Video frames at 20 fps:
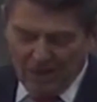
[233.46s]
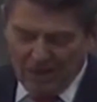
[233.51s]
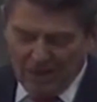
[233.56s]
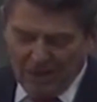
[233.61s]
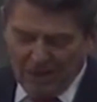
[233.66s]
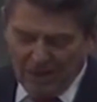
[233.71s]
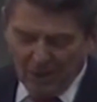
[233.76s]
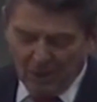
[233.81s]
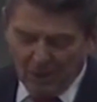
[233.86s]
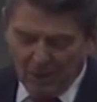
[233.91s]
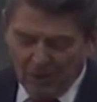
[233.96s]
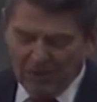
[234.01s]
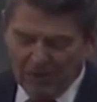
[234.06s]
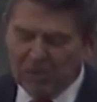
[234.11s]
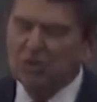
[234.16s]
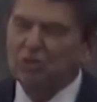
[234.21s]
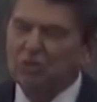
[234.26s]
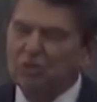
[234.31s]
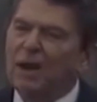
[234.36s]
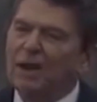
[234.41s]
can only
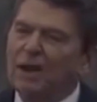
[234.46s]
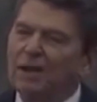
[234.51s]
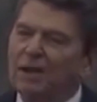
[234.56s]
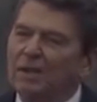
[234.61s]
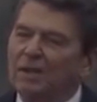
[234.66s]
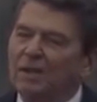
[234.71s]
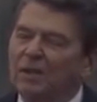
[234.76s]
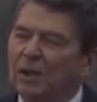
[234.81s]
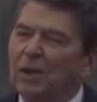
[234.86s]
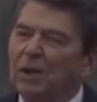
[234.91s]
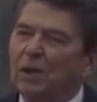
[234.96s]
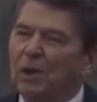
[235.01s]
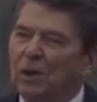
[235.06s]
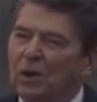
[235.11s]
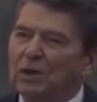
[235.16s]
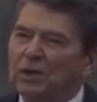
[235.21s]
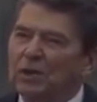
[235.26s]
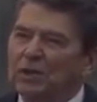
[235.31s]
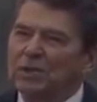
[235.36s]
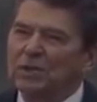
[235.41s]
strengthen the
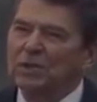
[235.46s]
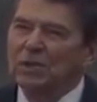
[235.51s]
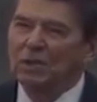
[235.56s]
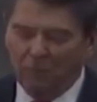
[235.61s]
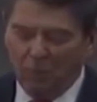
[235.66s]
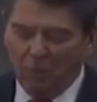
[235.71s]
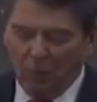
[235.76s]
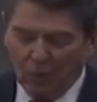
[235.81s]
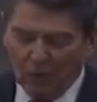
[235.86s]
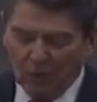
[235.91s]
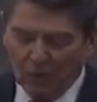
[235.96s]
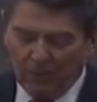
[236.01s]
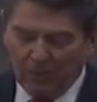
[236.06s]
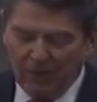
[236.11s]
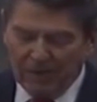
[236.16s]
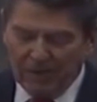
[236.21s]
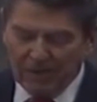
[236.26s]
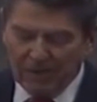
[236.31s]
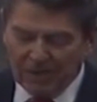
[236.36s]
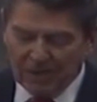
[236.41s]
cause of world
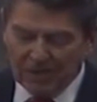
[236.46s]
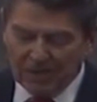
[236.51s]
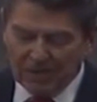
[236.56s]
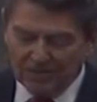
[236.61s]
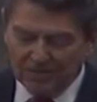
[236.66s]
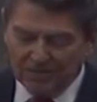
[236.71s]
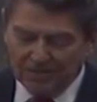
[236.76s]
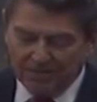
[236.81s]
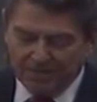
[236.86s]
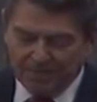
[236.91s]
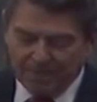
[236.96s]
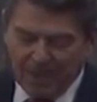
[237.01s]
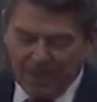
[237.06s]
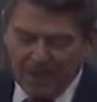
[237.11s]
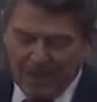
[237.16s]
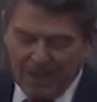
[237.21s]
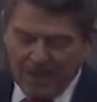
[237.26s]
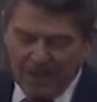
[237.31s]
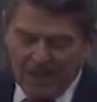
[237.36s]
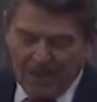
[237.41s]
peace.
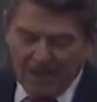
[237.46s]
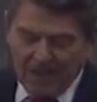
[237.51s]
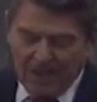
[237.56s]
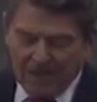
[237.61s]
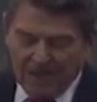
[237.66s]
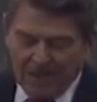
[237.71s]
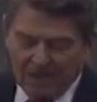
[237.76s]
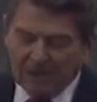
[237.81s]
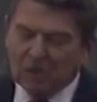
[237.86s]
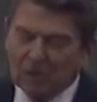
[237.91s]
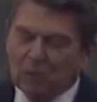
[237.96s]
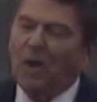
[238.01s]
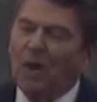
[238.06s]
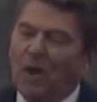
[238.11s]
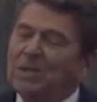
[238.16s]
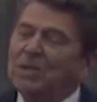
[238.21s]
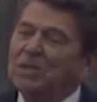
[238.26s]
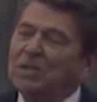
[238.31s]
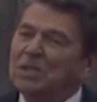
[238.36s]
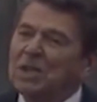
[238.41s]
There is
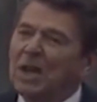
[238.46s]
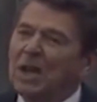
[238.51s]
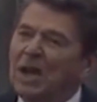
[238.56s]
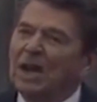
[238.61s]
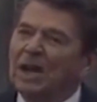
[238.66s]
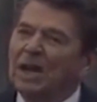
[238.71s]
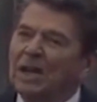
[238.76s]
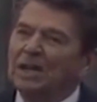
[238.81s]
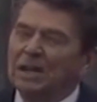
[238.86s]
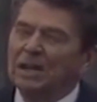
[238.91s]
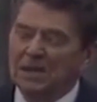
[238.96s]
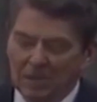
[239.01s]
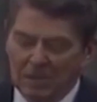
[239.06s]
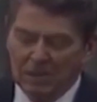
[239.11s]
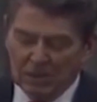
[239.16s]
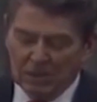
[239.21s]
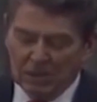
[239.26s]
one sign the